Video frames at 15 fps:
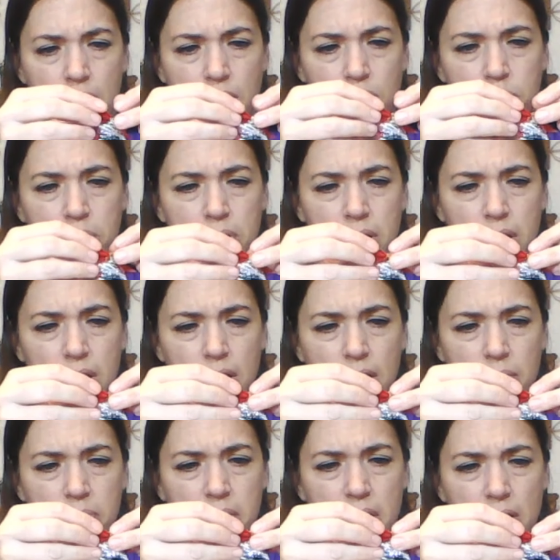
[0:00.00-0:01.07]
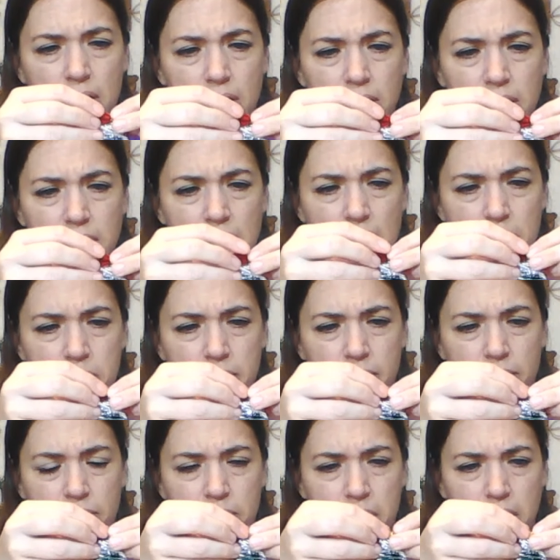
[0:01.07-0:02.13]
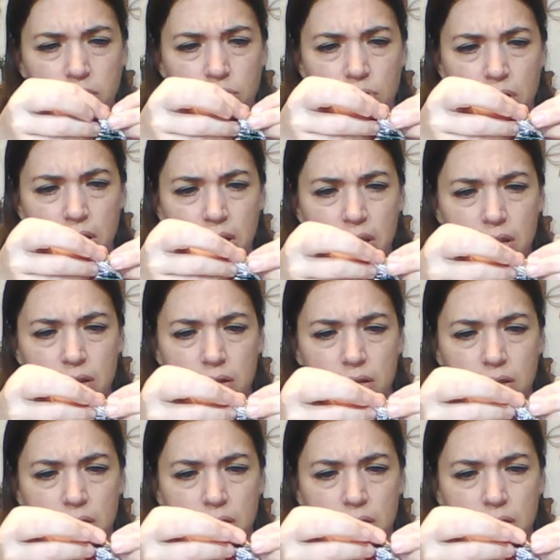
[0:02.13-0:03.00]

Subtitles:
just putting it up here on the top of my tree